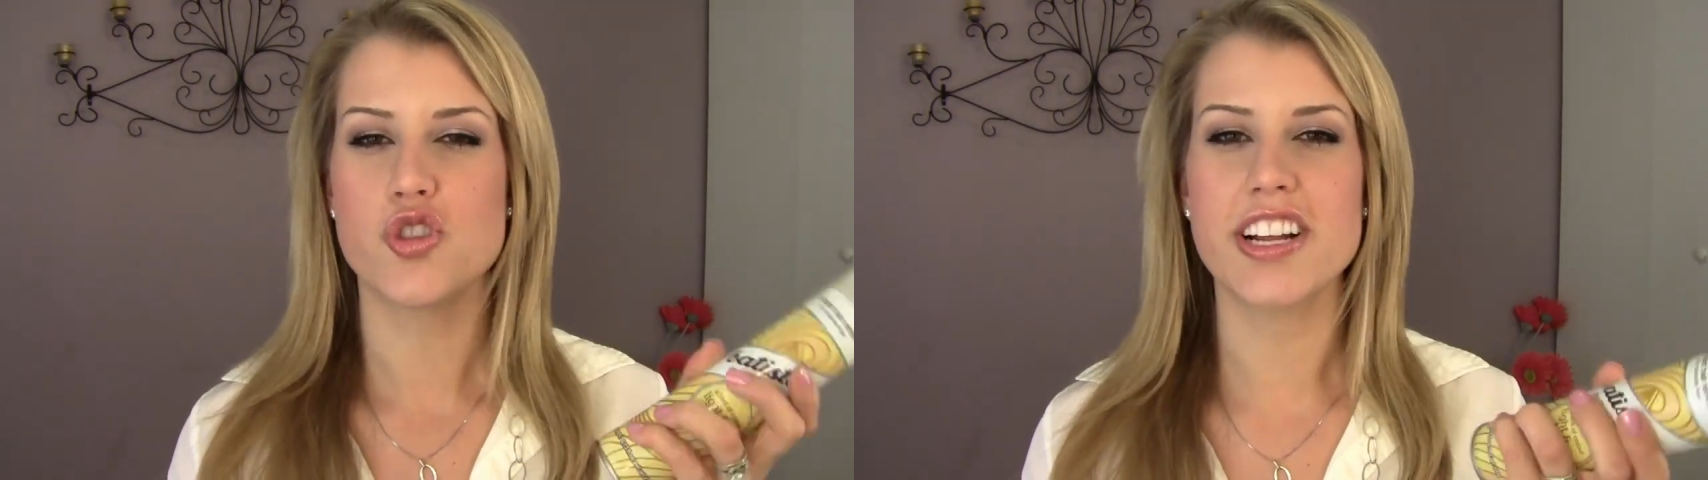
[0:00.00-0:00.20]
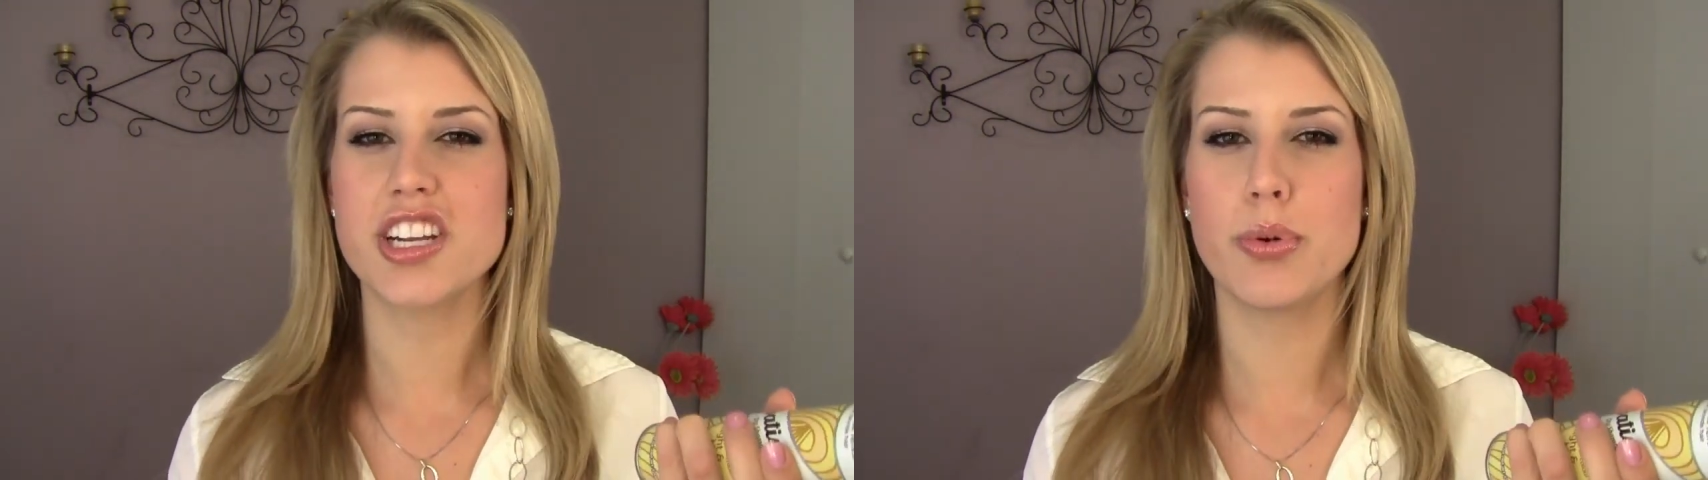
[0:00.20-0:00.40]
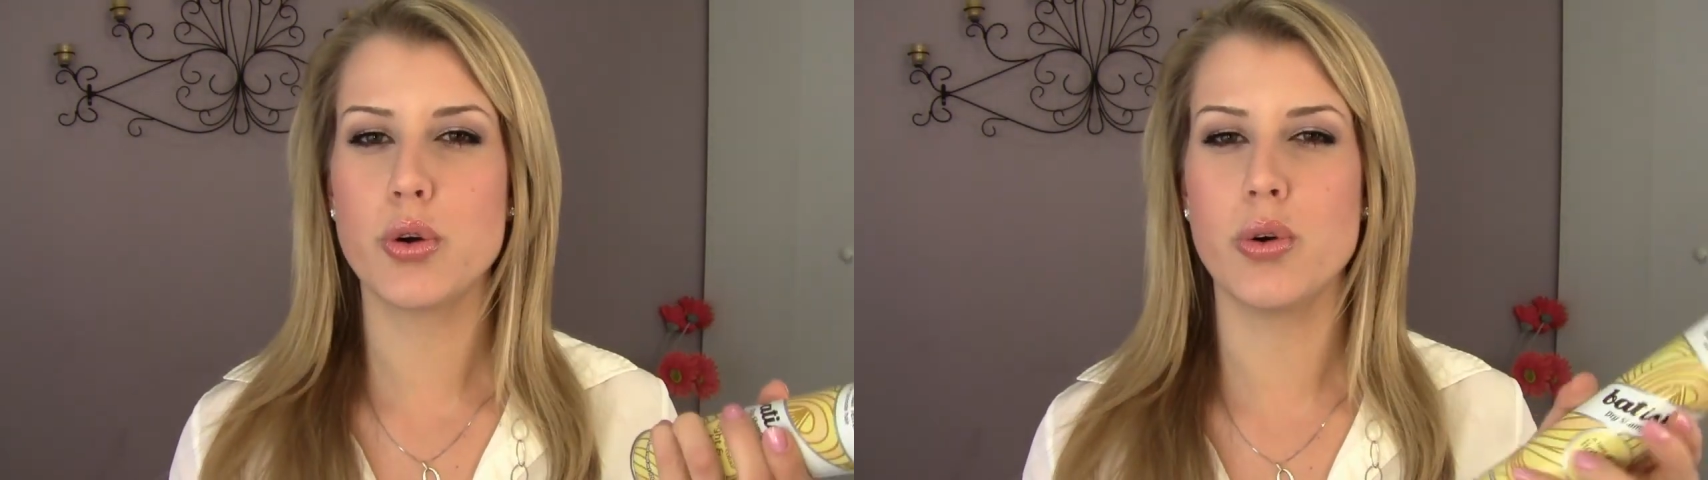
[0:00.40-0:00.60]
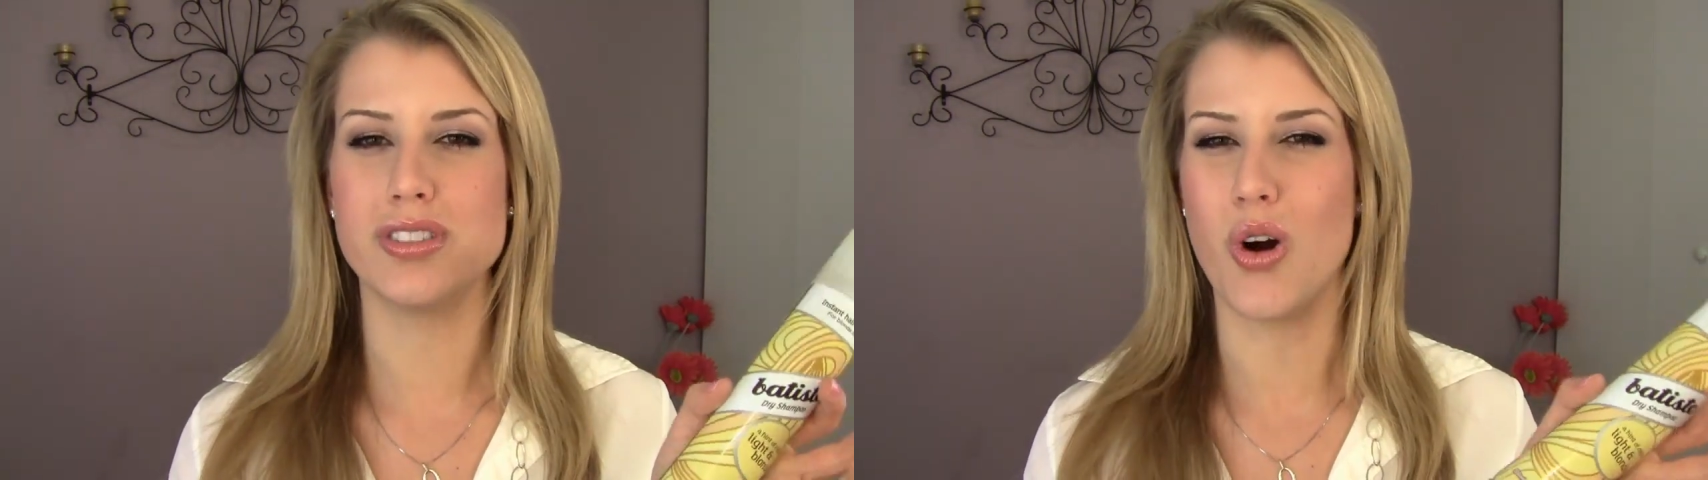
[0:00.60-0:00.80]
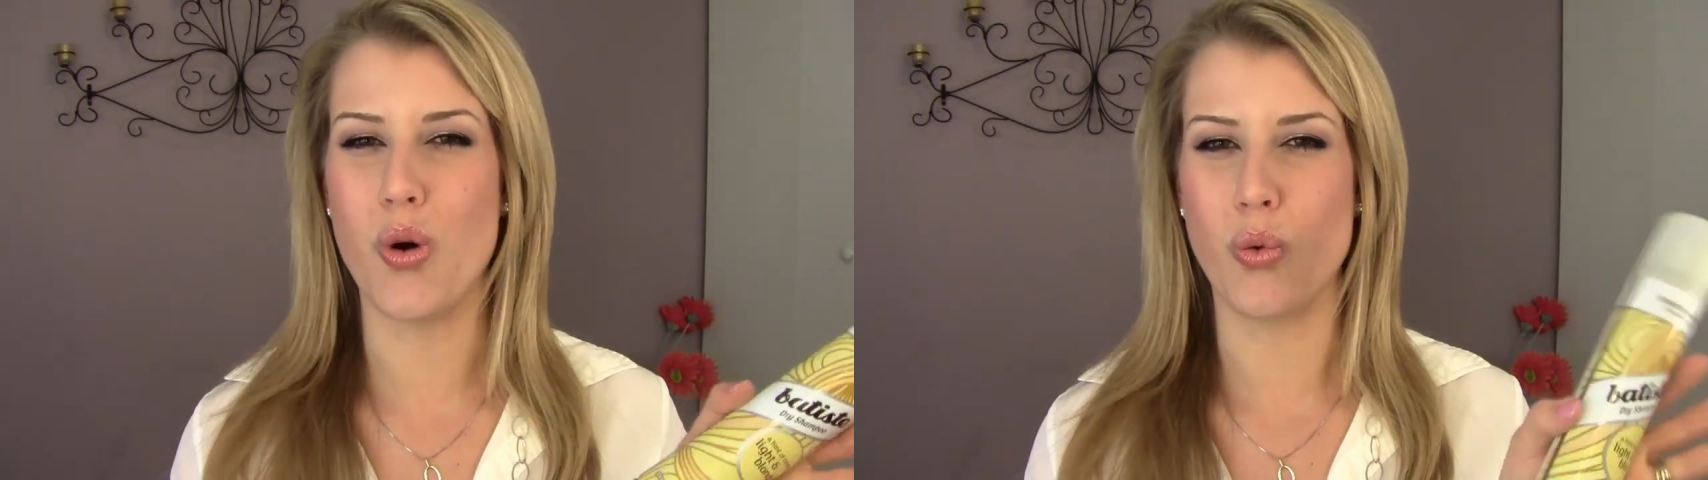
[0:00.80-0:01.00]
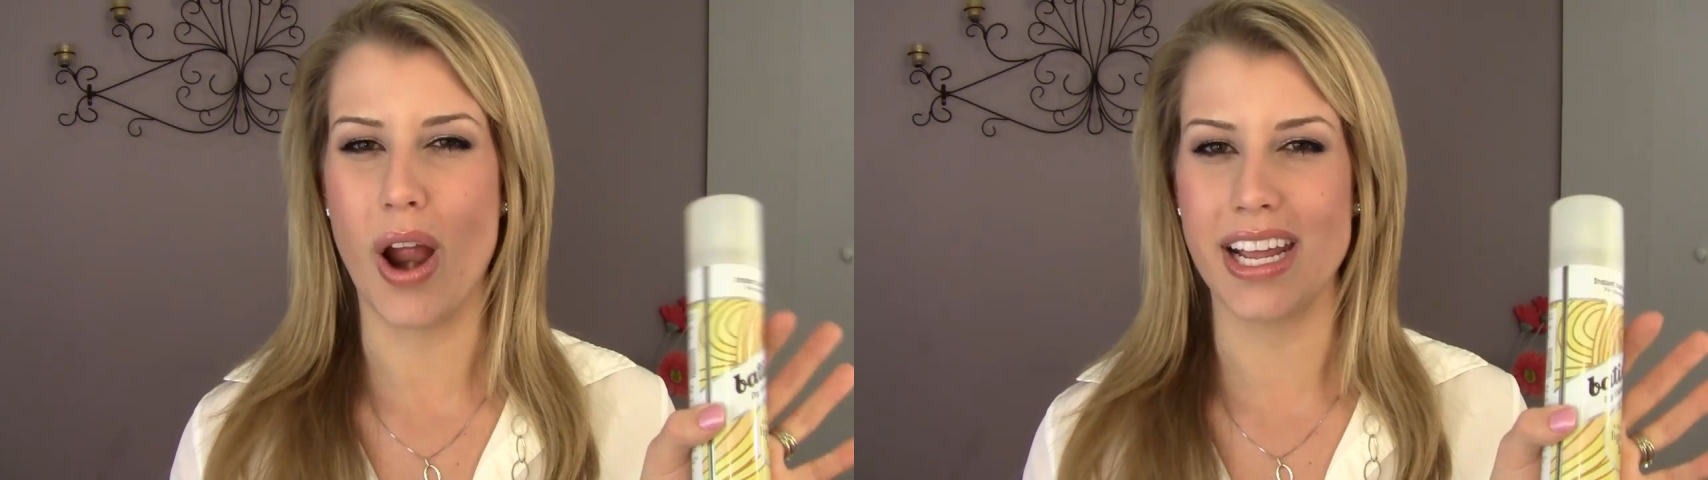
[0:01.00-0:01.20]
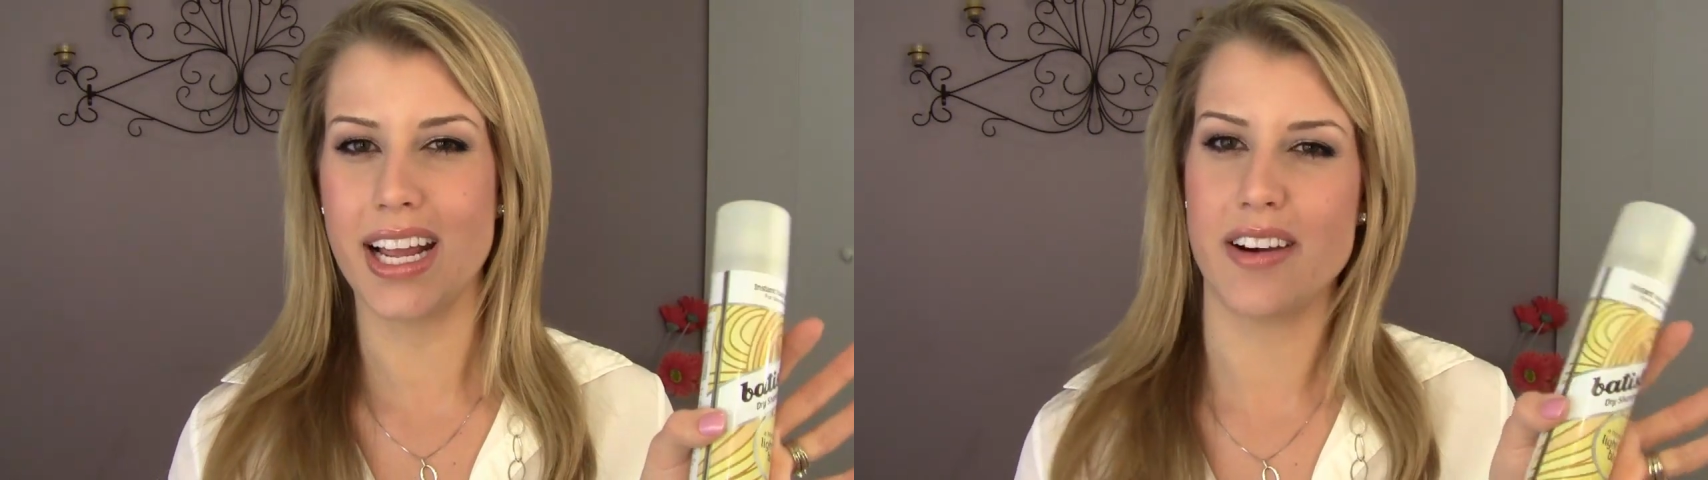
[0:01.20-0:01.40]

dry shampoo is already